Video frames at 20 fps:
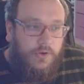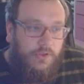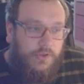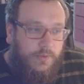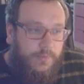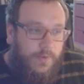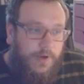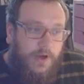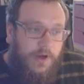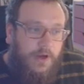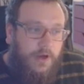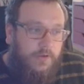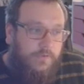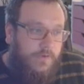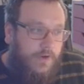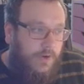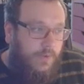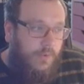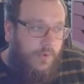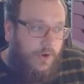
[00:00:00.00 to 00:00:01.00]
the bar of
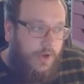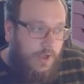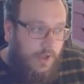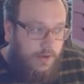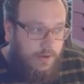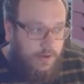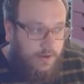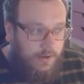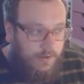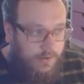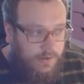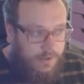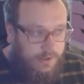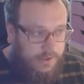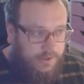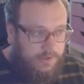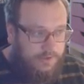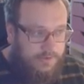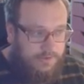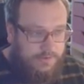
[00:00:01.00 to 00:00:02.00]
like what color a thing
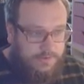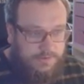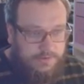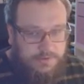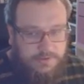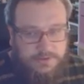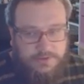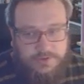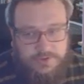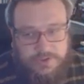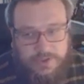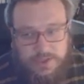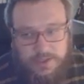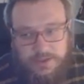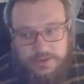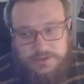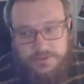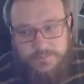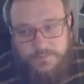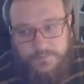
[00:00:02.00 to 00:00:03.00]
is
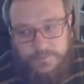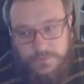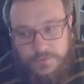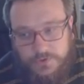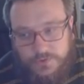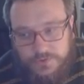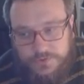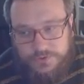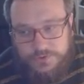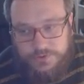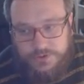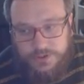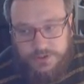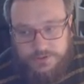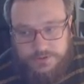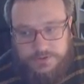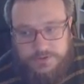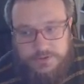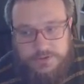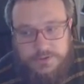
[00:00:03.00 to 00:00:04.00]
tagged. There isn't
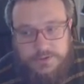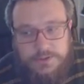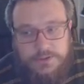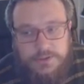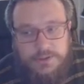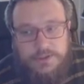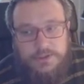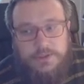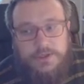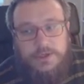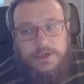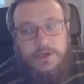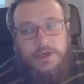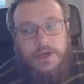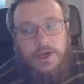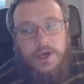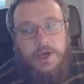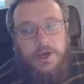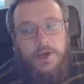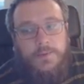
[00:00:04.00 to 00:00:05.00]
yet.
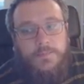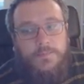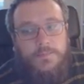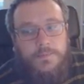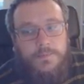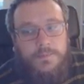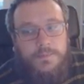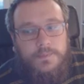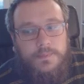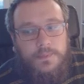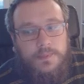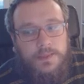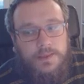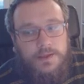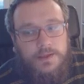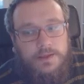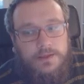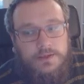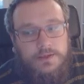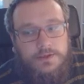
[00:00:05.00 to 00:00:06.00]
So
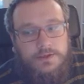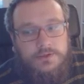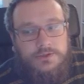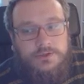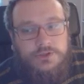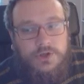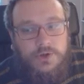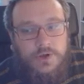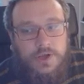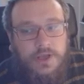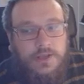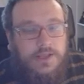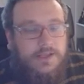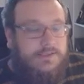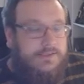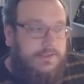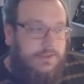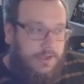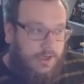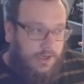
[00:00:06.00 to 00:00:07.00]
yeah,
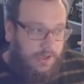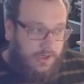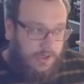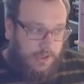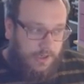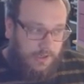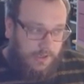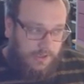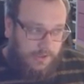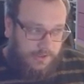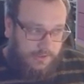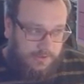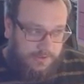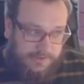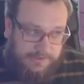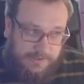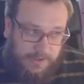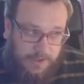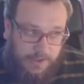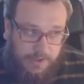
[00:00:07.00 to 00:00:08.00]
that's the kind of like little
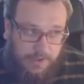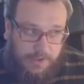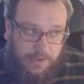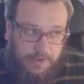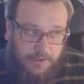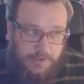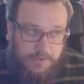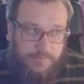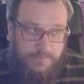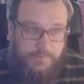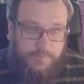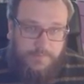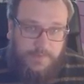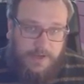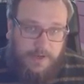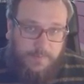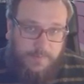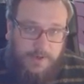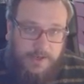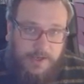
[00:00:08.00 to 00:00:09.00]
tiny
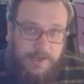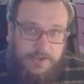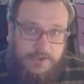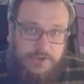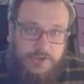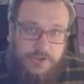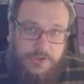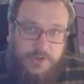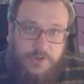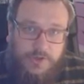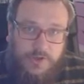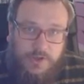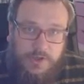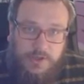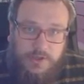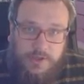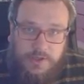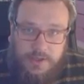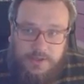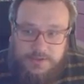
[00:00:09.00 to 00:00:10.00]
application
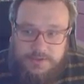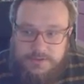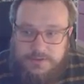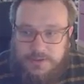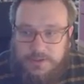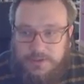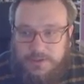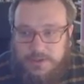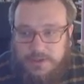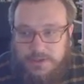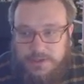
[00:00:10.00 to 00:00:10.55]
thing that I think